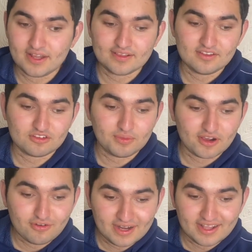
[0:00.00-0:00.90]
I think it's going to be a
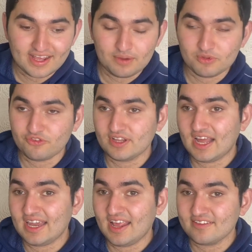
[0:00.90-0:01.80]
cracking atmosphere at the
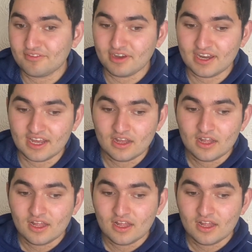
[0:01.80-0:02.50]
Allianz Arena.